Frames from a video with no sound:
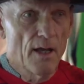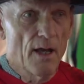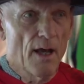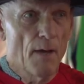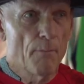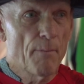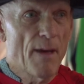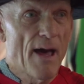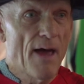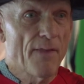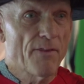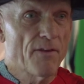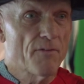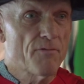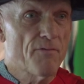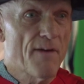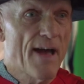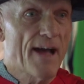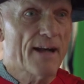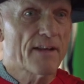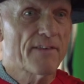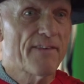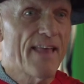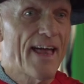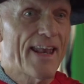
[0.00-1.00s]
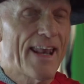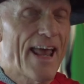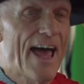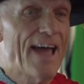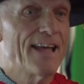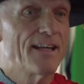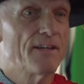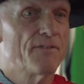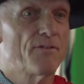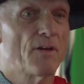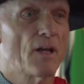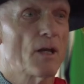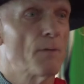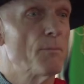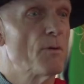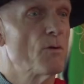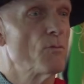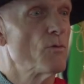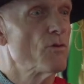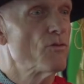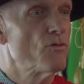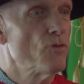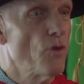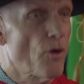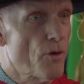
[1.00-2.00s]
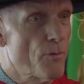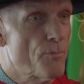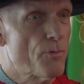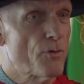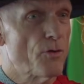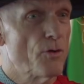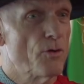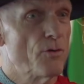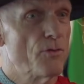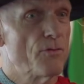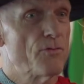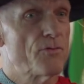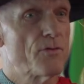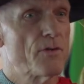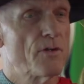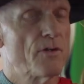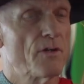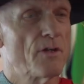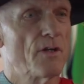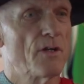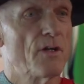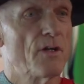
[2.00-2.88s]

about the fact that a development was not approved